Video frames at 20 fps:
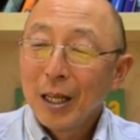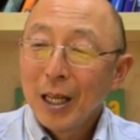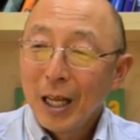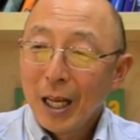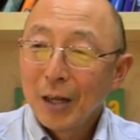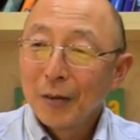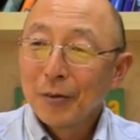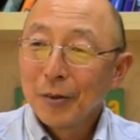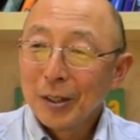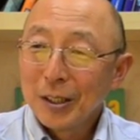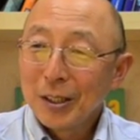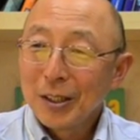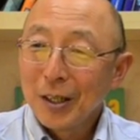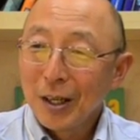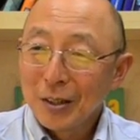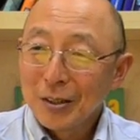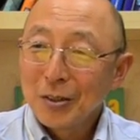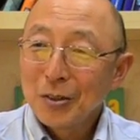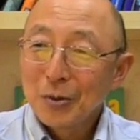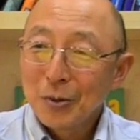heavily
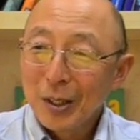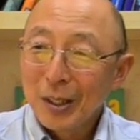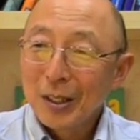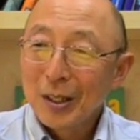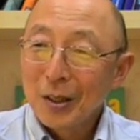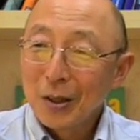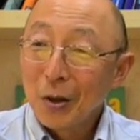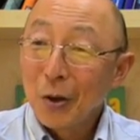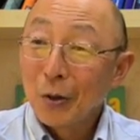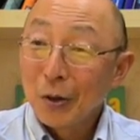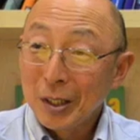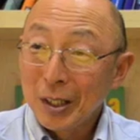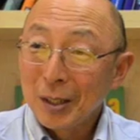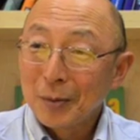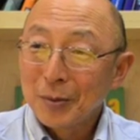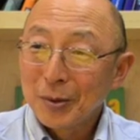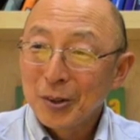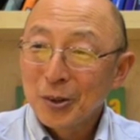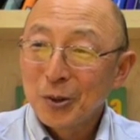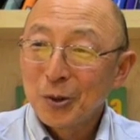concentrated
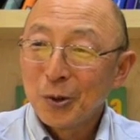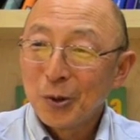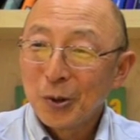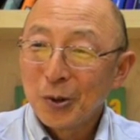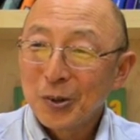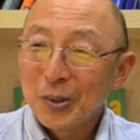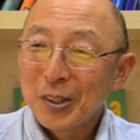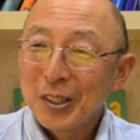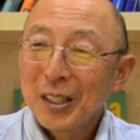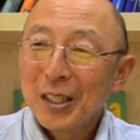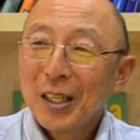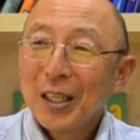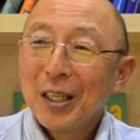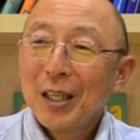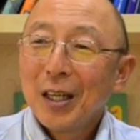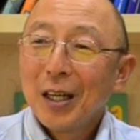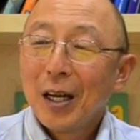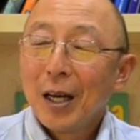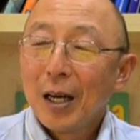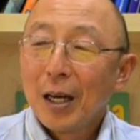low-income schools.
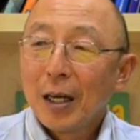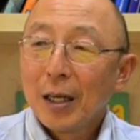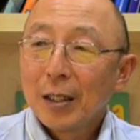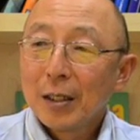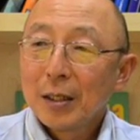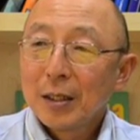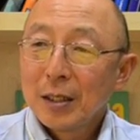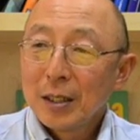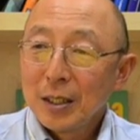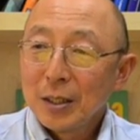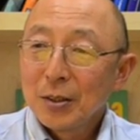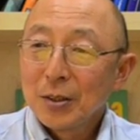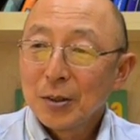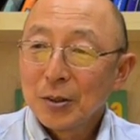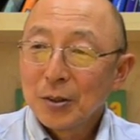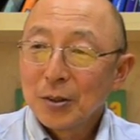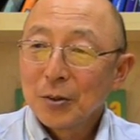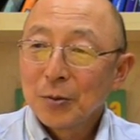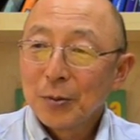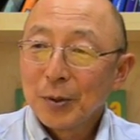Uh,
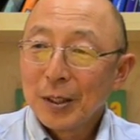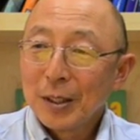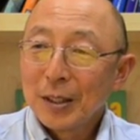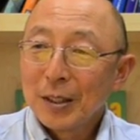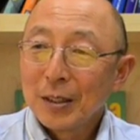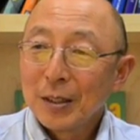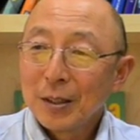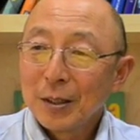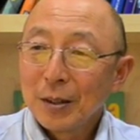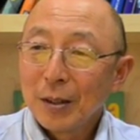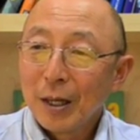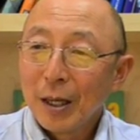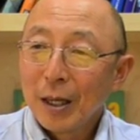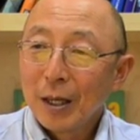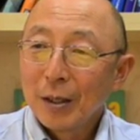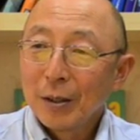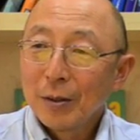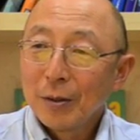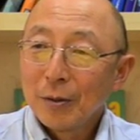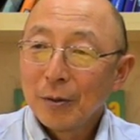teachers with
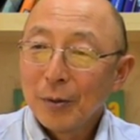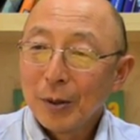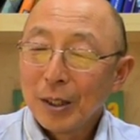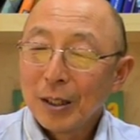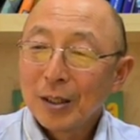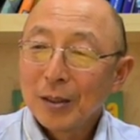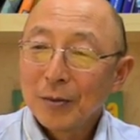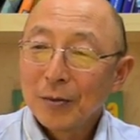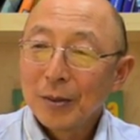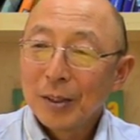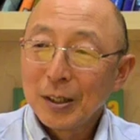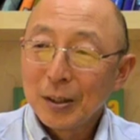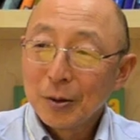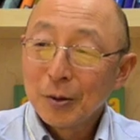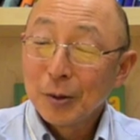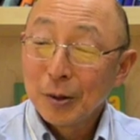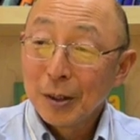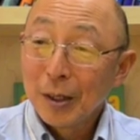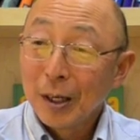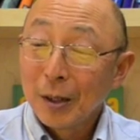uh, relatively
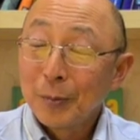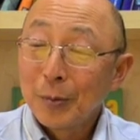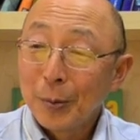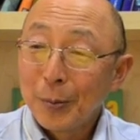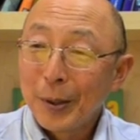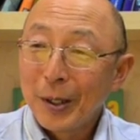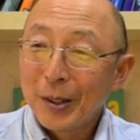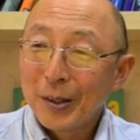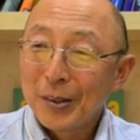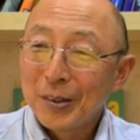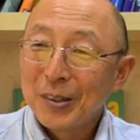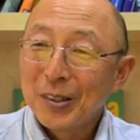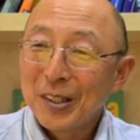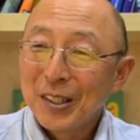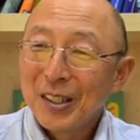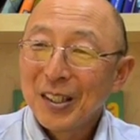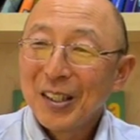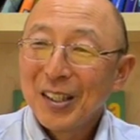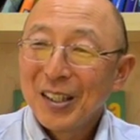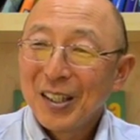who are unprepared
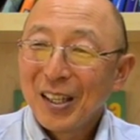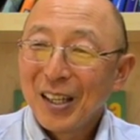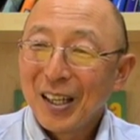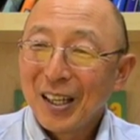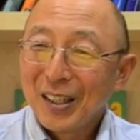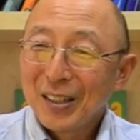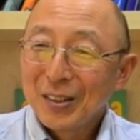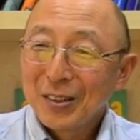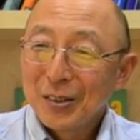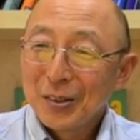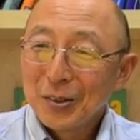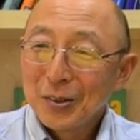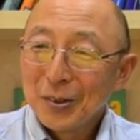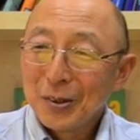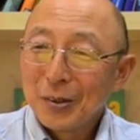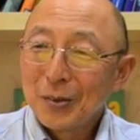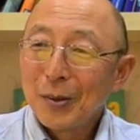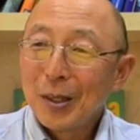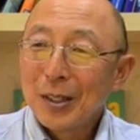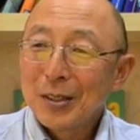uh, to
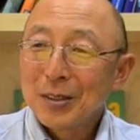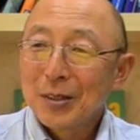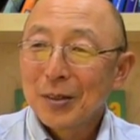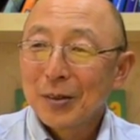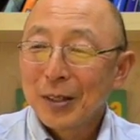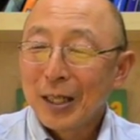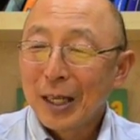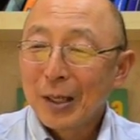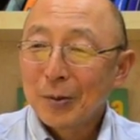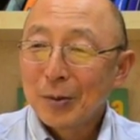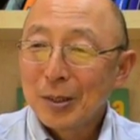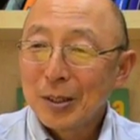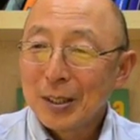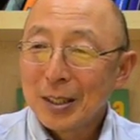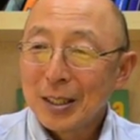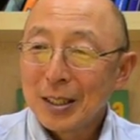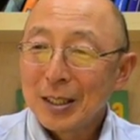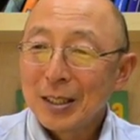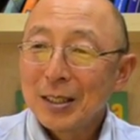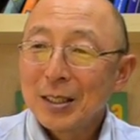address their language
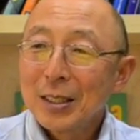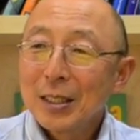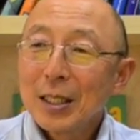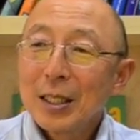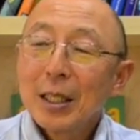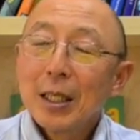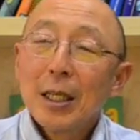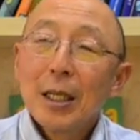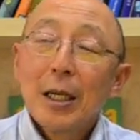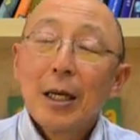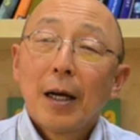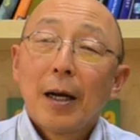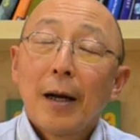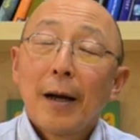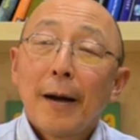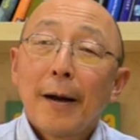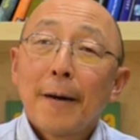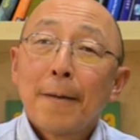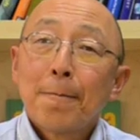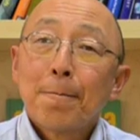needs.
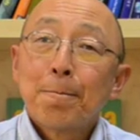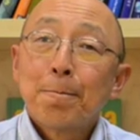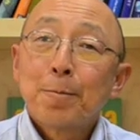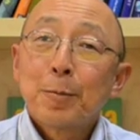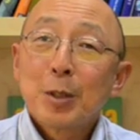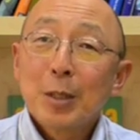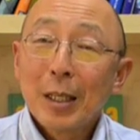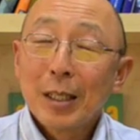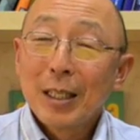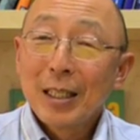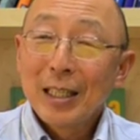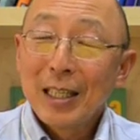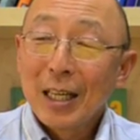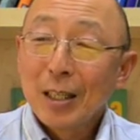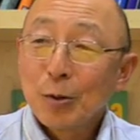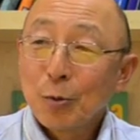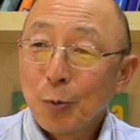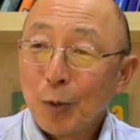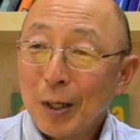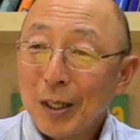Um, so I think
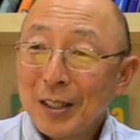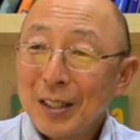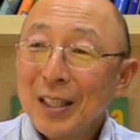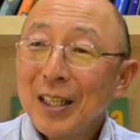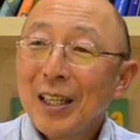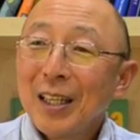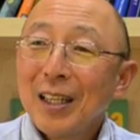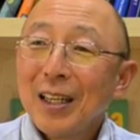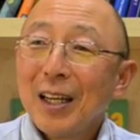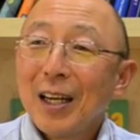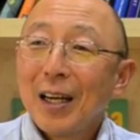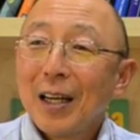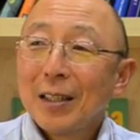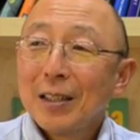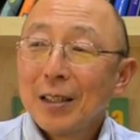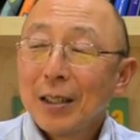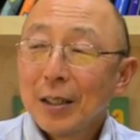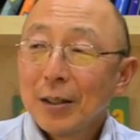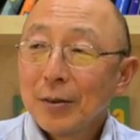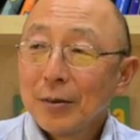that's one.
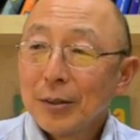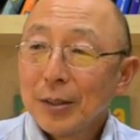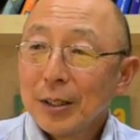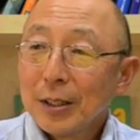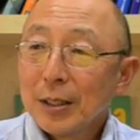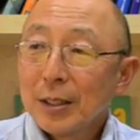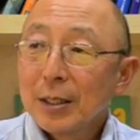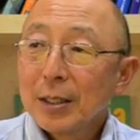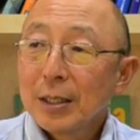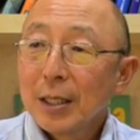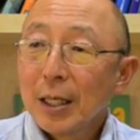the other is